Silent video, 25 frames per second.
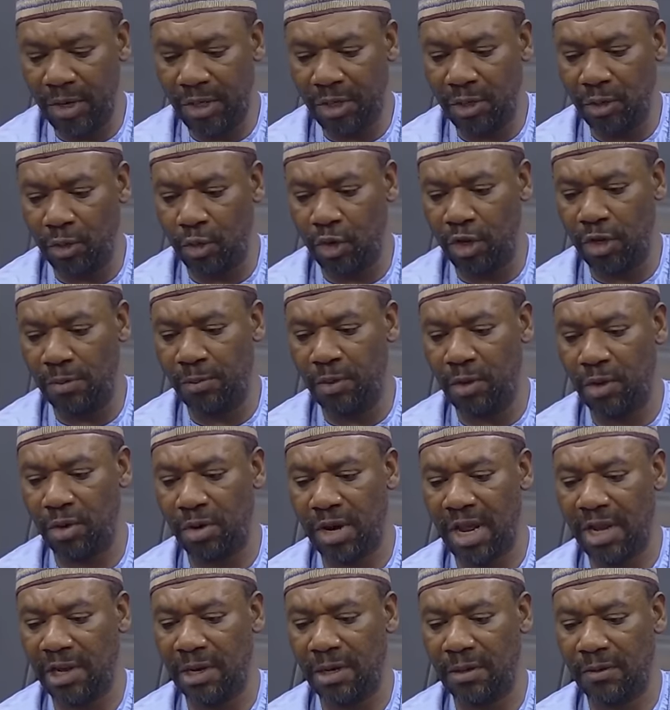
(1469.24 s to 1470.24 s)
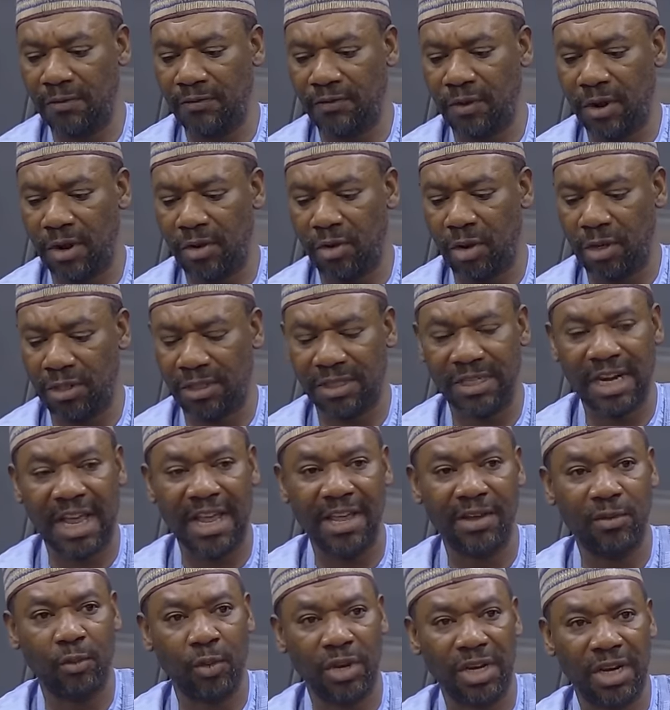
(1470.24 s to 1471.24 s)
Oyibo write it for us. Now we
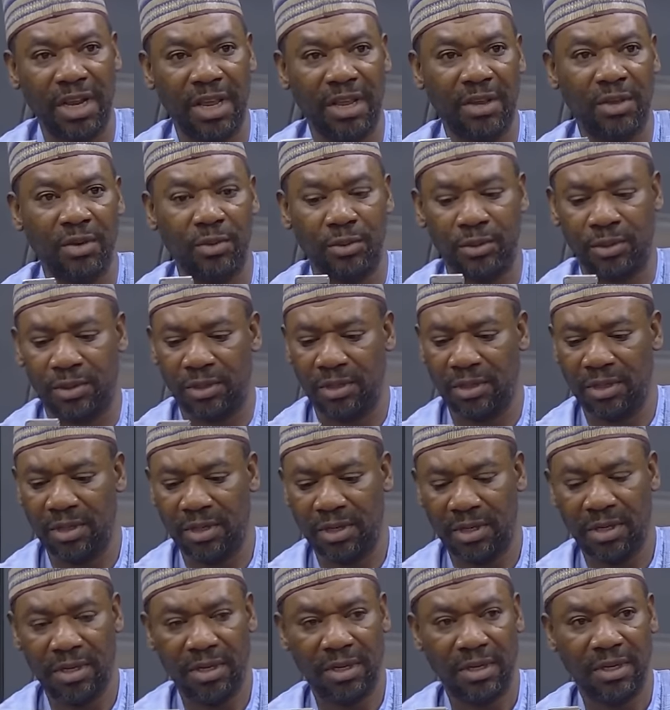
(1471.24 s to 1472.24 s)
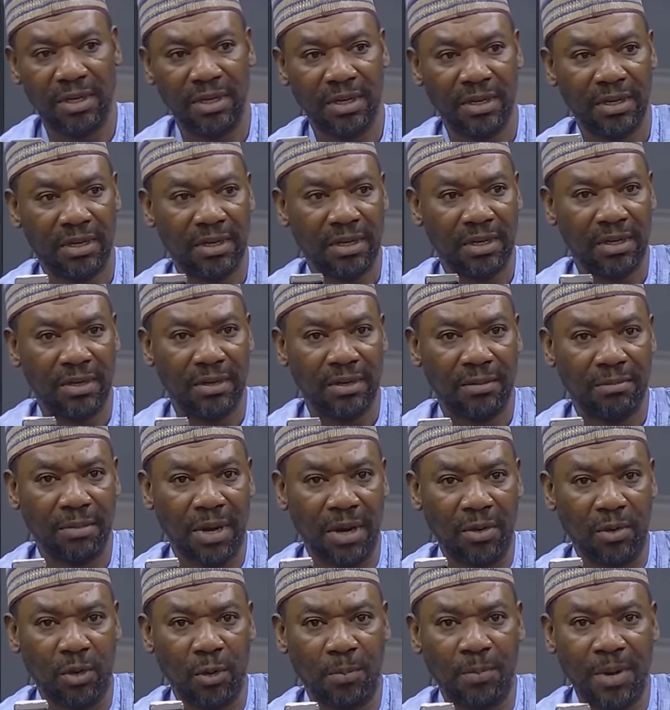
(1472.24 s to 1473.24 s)
they use. Mango
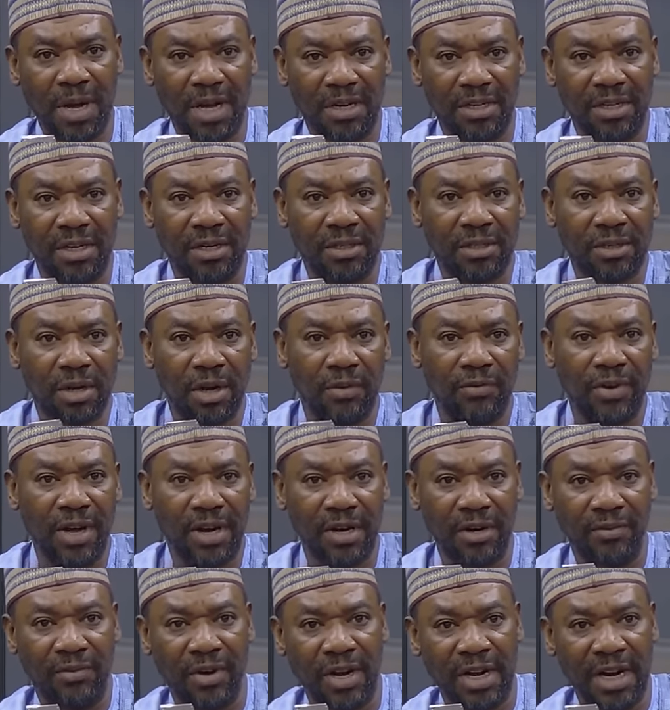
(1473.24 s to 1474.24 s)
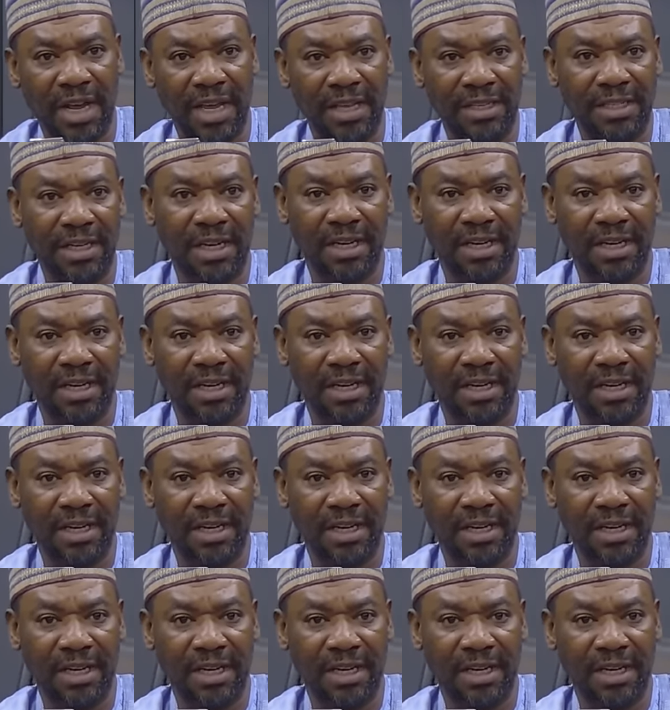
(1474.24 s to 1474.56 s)
Park Discover River Niger.